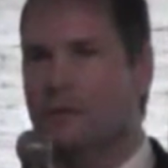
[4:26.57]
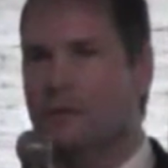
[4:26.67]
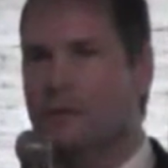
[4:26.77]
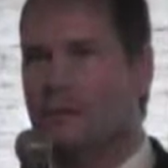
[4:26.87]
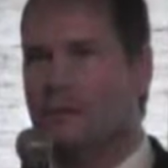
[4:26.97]

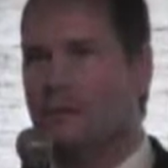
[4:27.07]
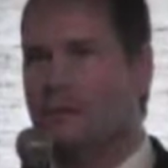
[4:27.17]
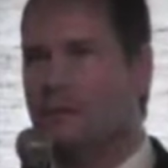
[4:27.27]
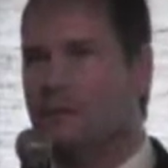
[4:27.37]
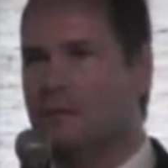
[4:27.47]

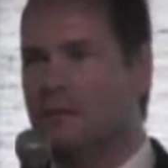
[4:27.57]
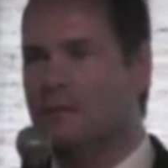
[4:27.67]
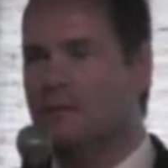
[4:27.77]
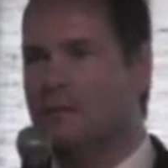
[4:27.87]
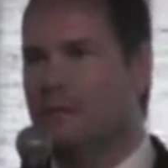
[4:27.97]

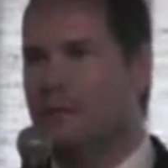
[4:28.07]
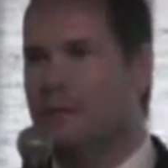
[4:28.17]
No one is speaking in this clip.